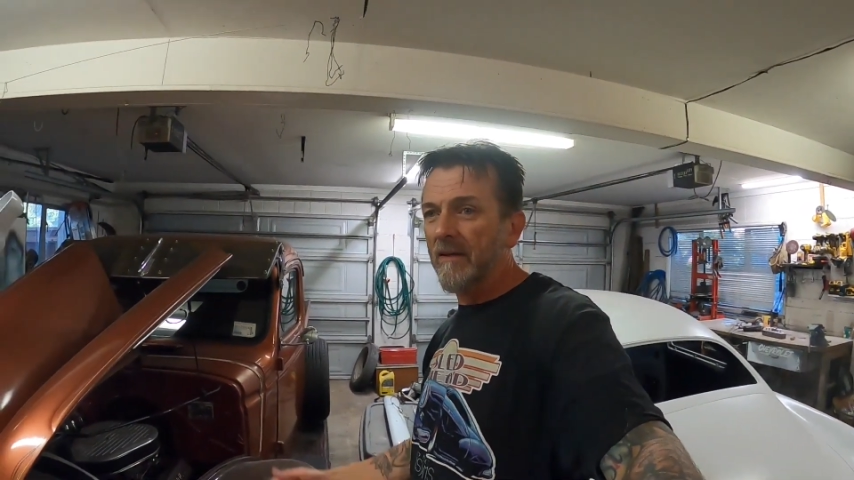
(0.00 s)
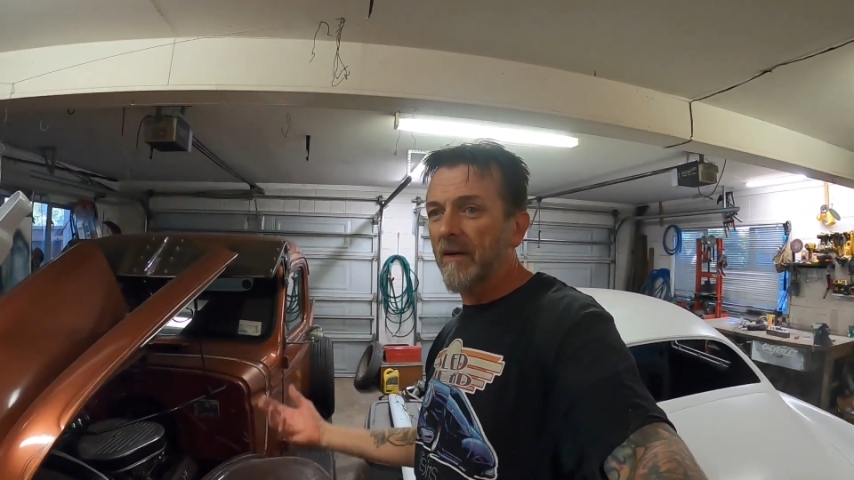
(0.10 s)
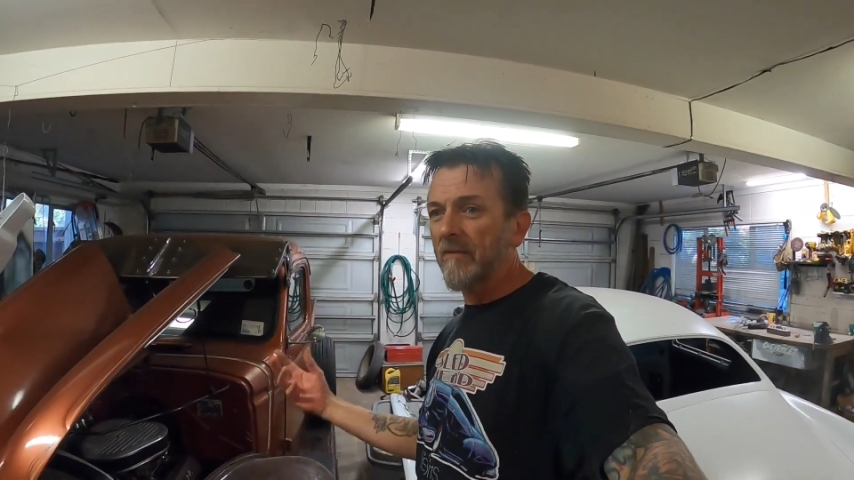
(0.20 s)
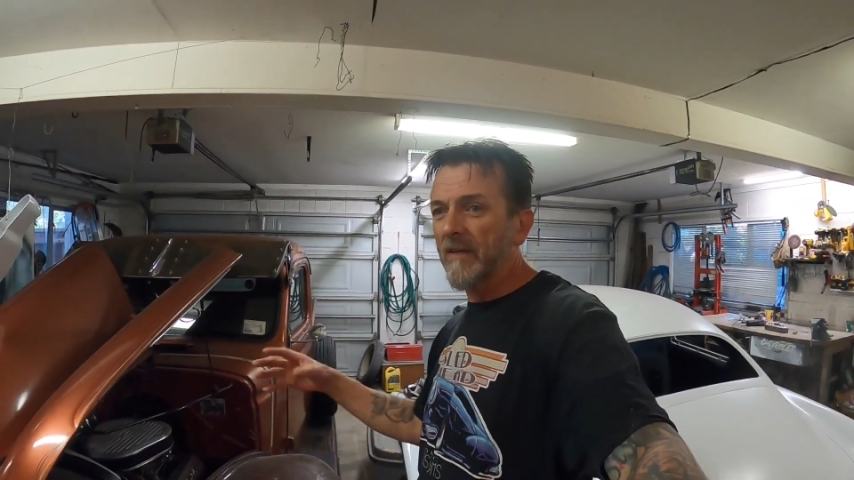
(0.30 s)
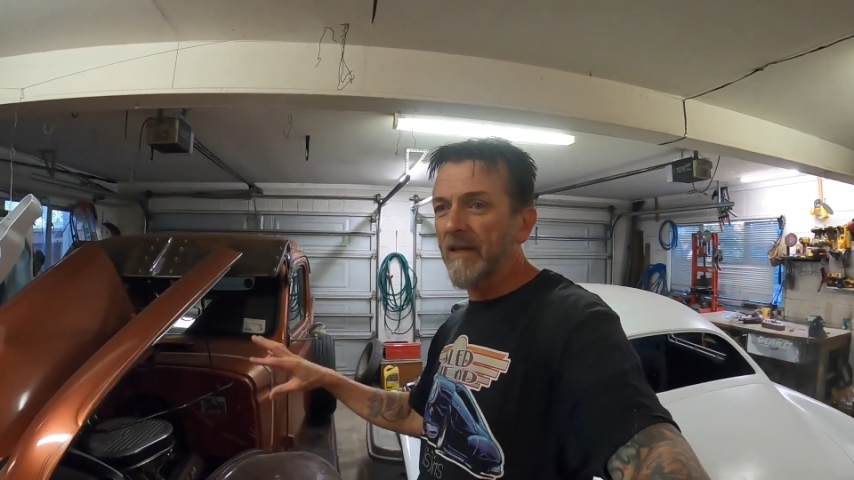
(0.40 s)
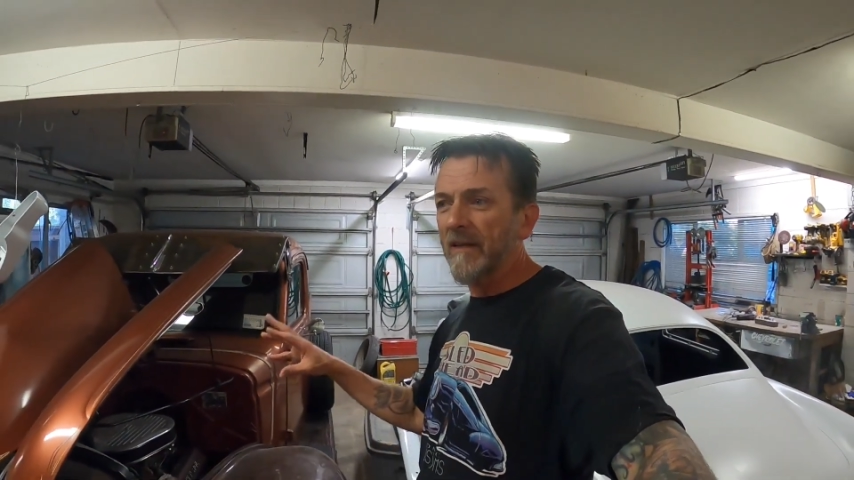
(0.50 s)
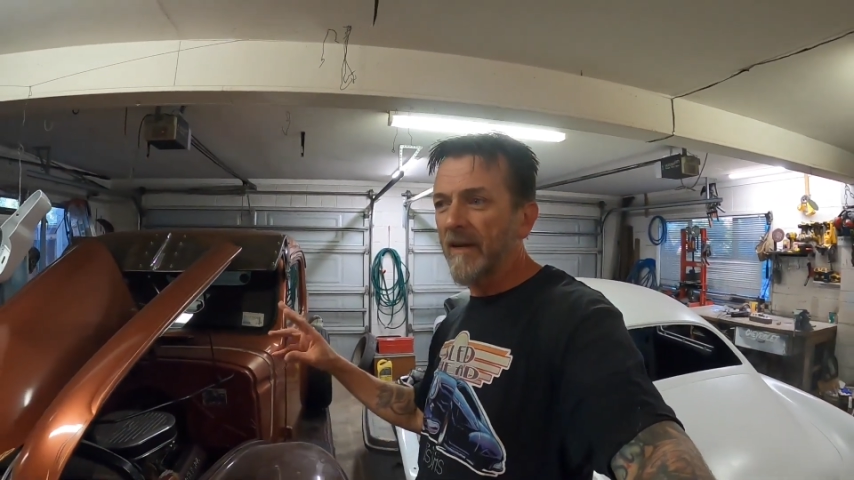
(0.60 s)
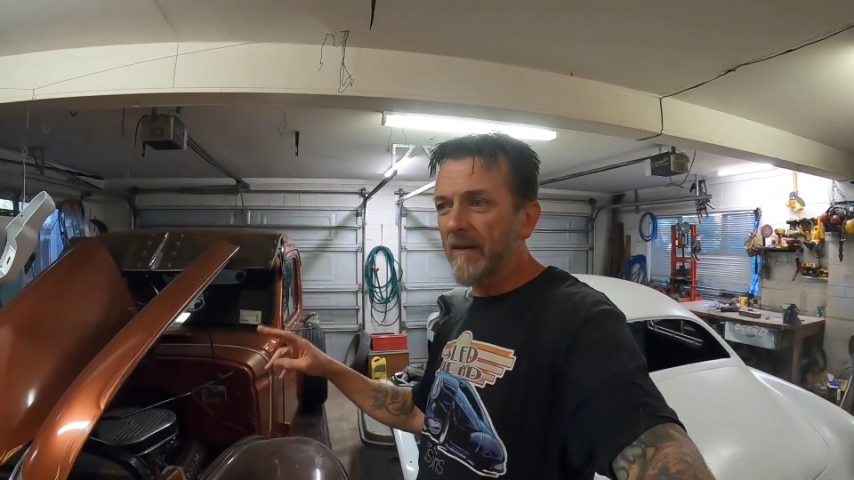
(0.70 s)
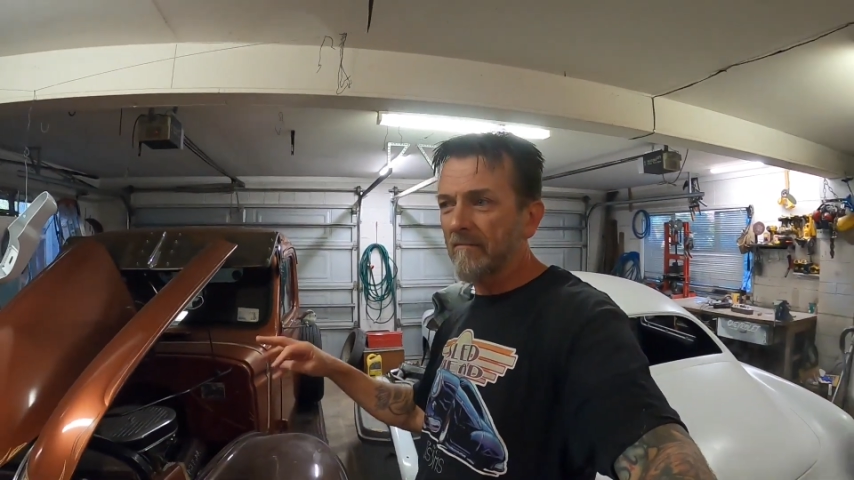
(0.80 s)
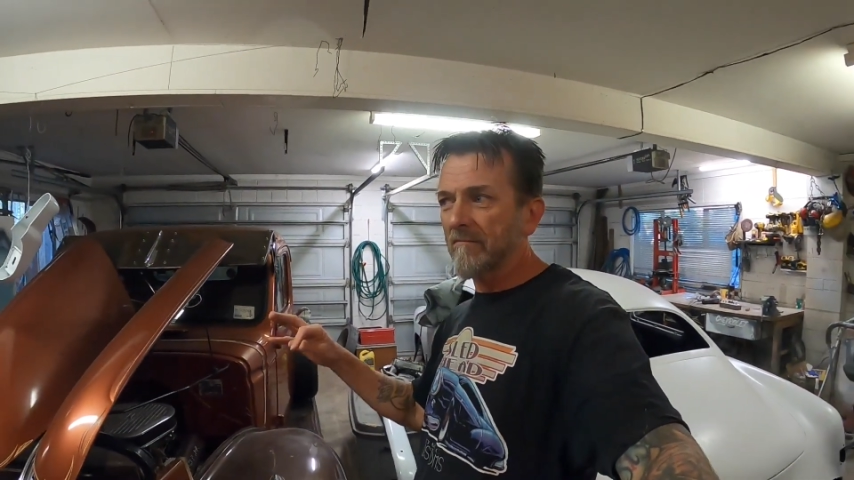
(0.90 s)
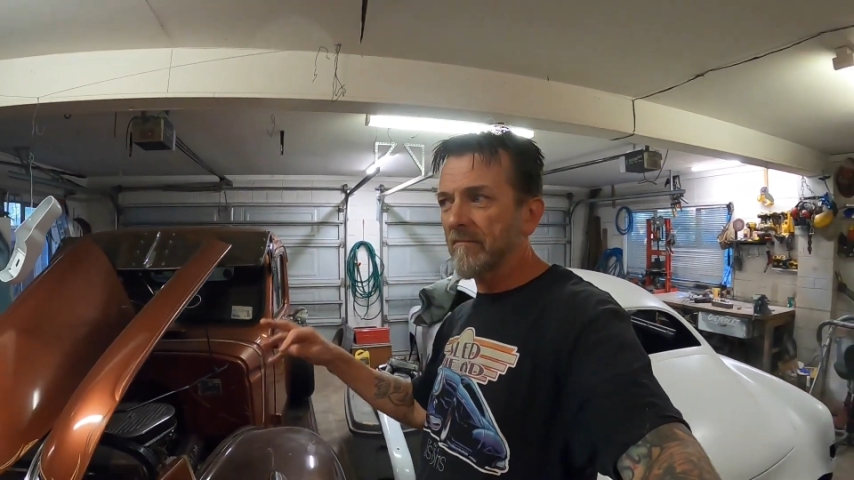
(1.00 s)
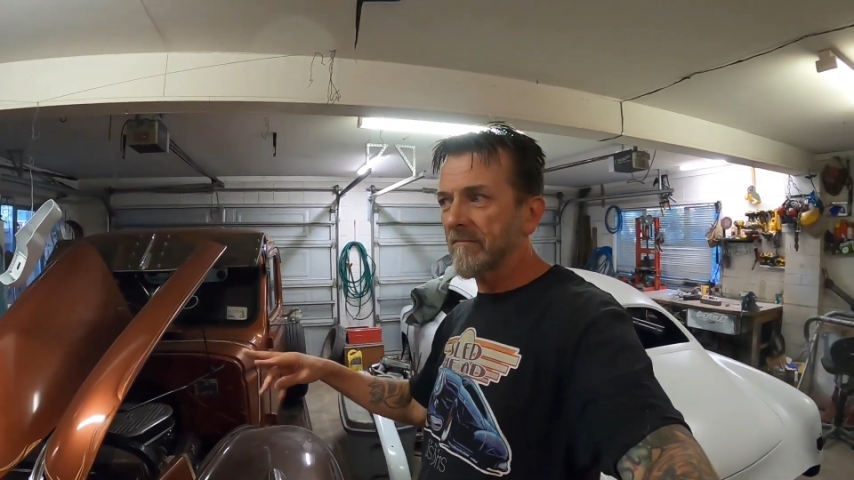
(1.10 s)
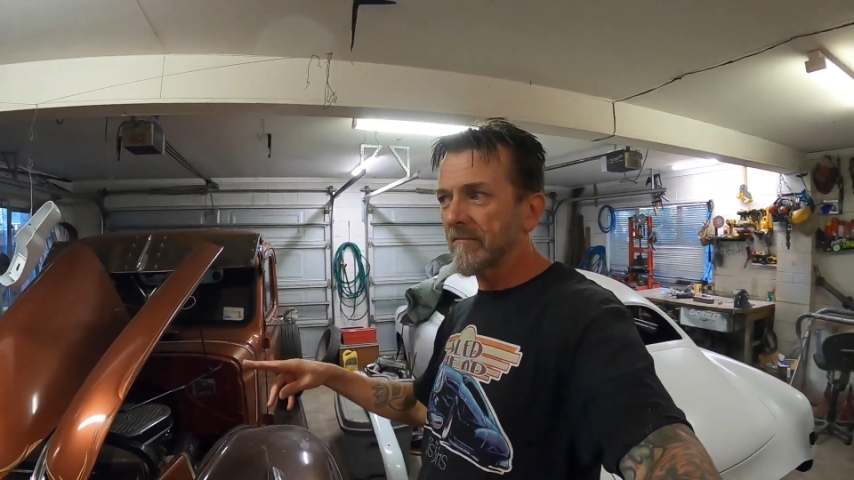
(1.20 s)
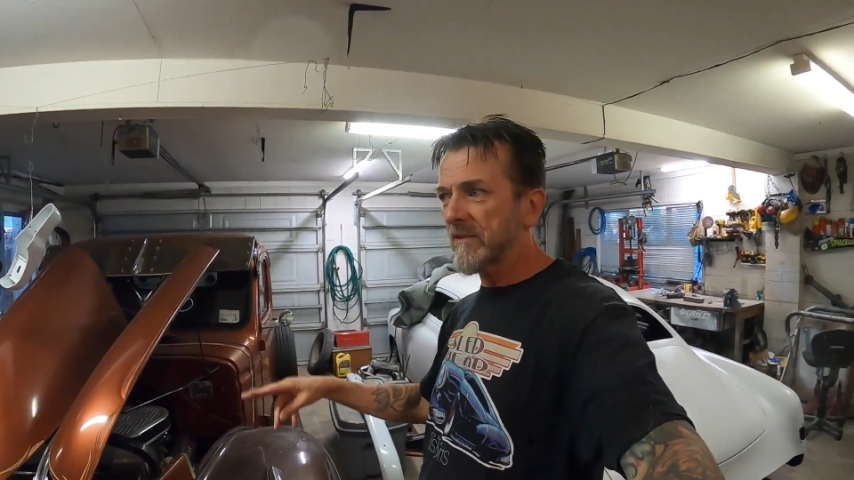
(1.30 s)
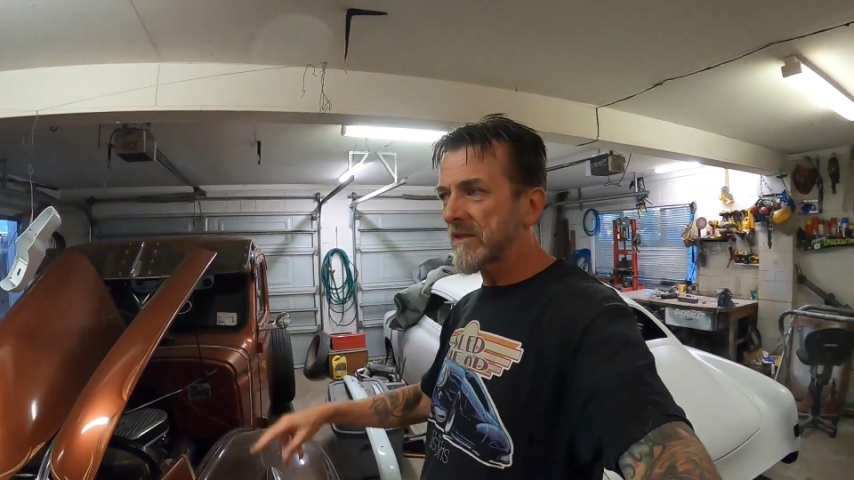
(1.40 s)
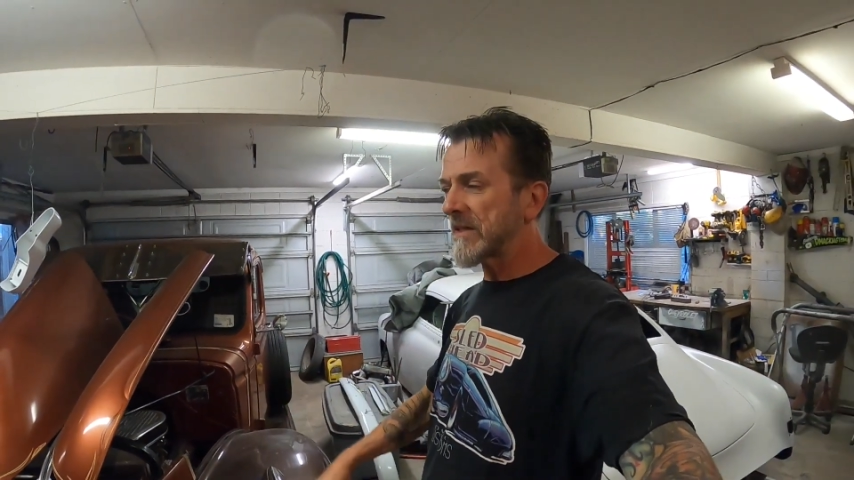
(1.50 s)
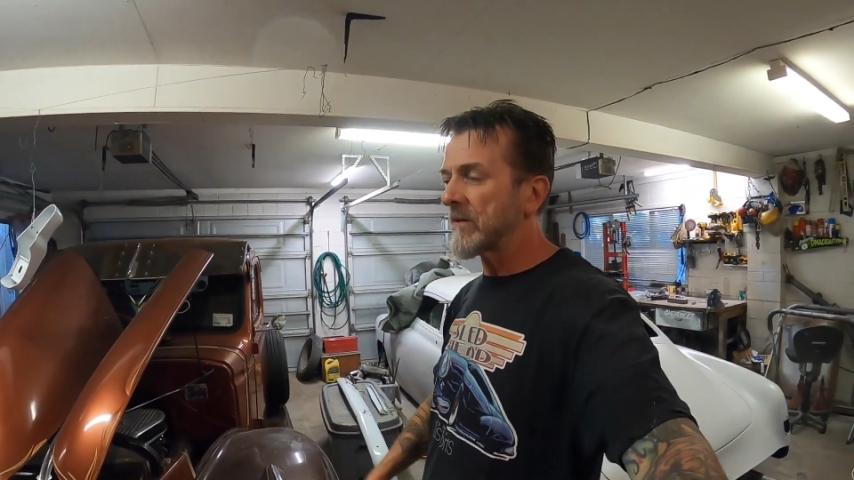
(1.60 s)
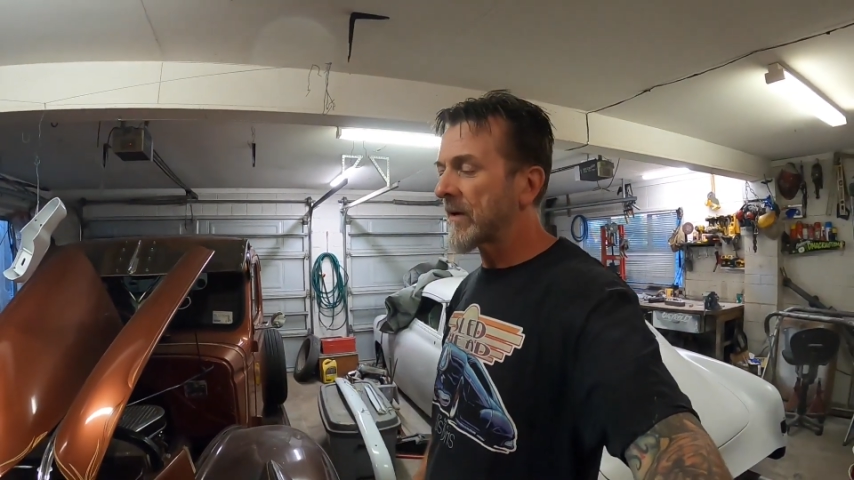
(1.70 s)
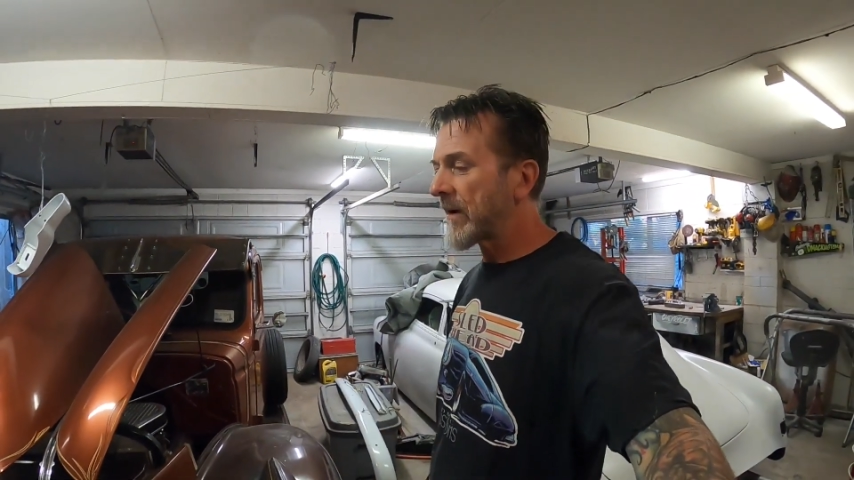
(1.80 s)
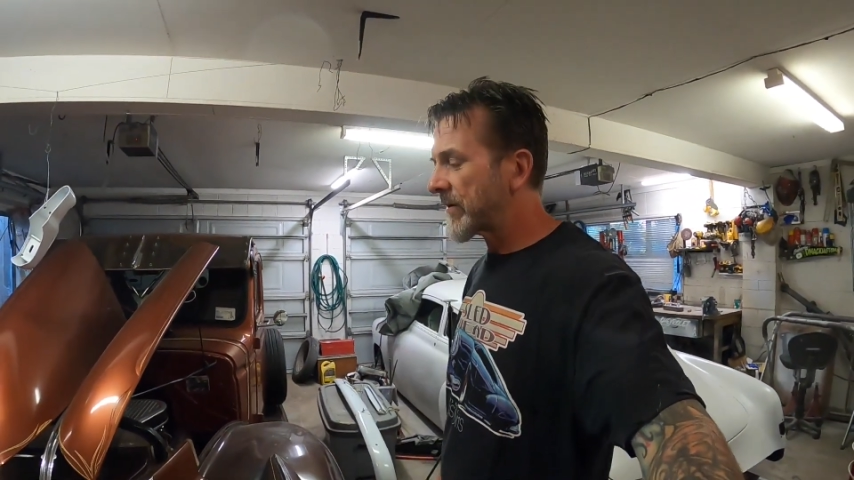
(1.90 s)
hopefully get that
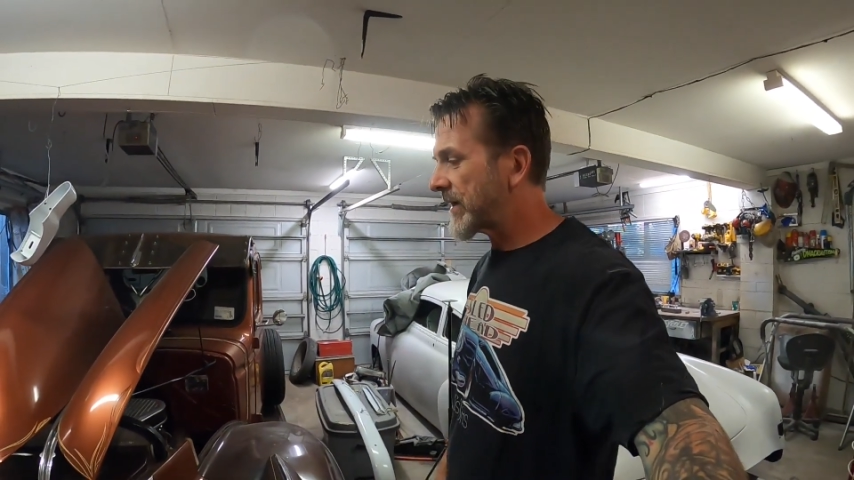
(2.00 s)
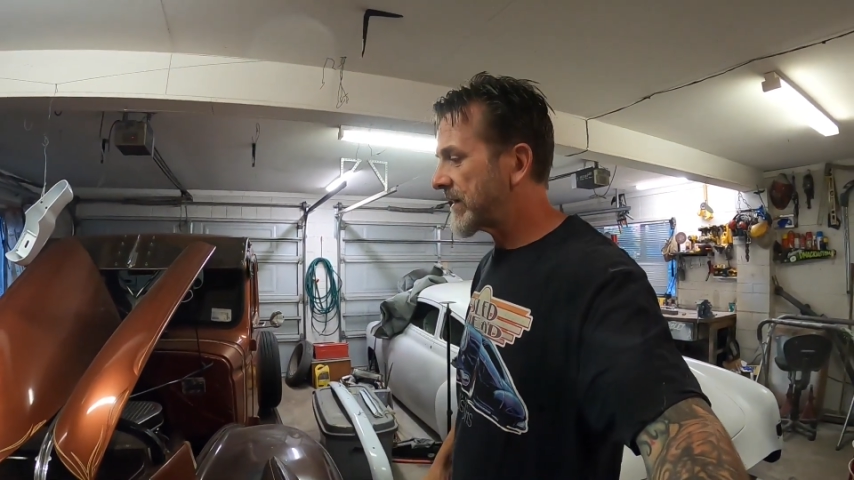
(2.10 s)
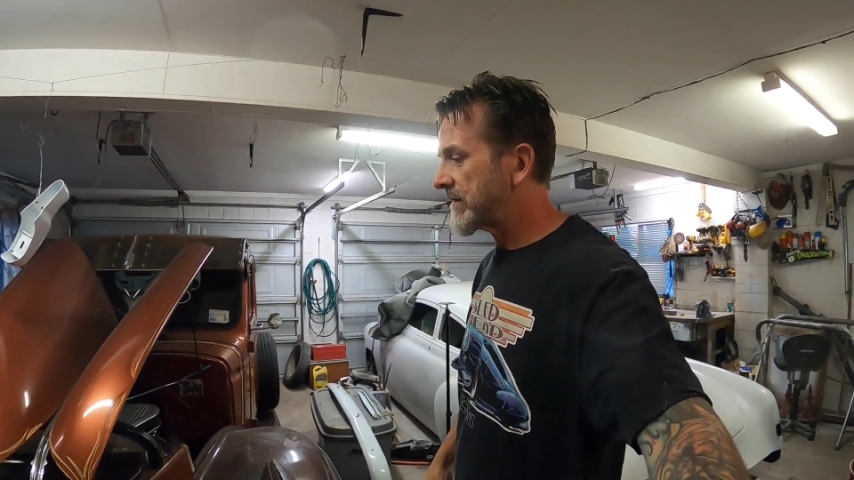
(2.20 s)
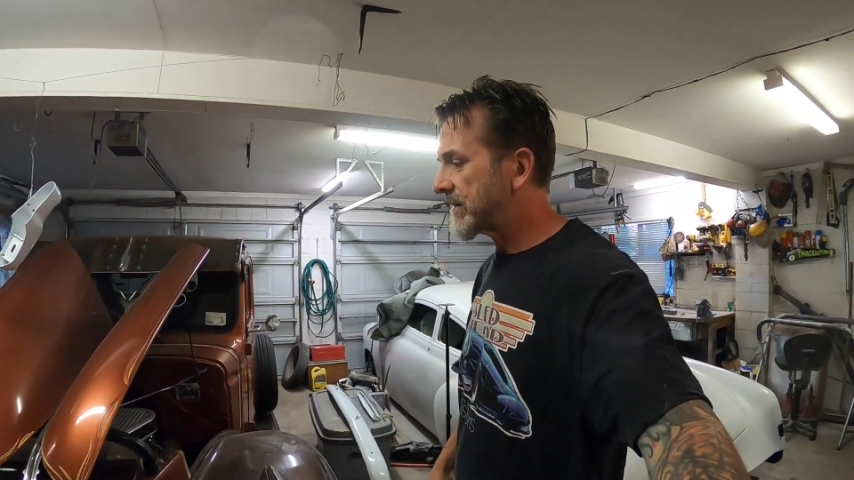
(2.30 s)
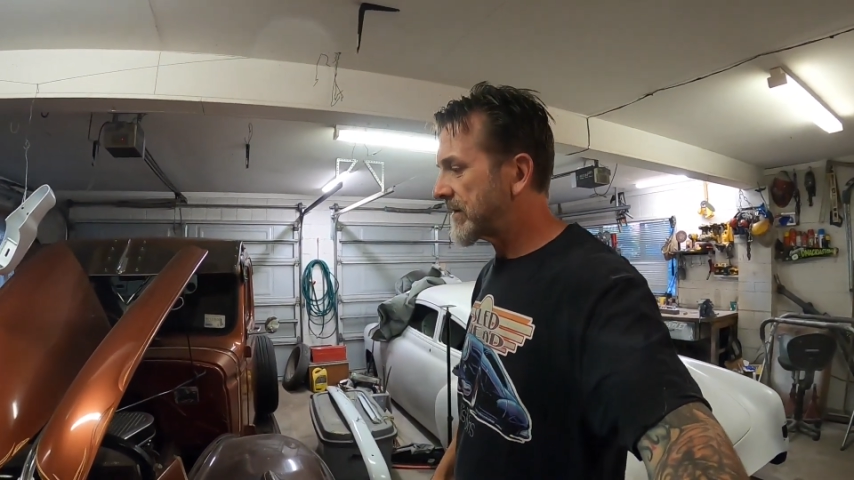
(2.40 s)
sealed up again,